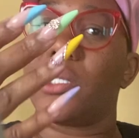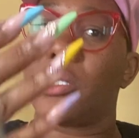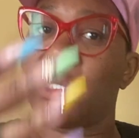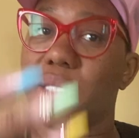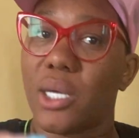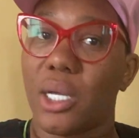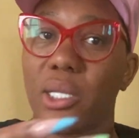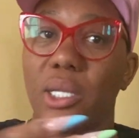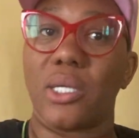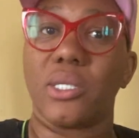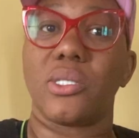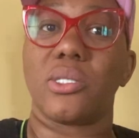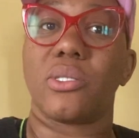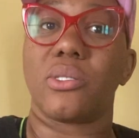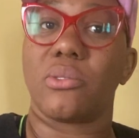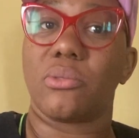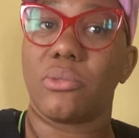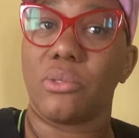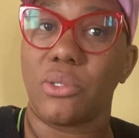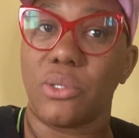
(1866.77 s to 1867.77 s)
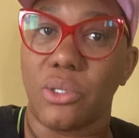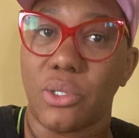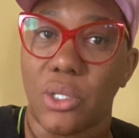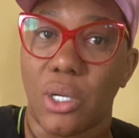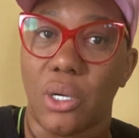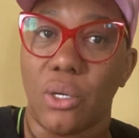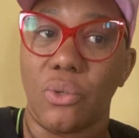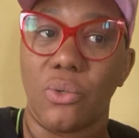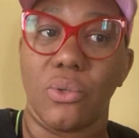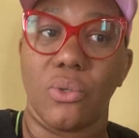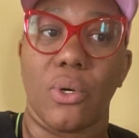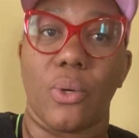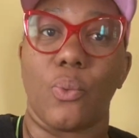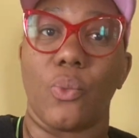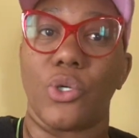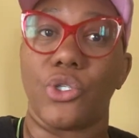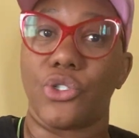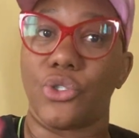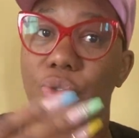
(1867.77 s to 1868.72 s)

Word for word: Tell us, you know, what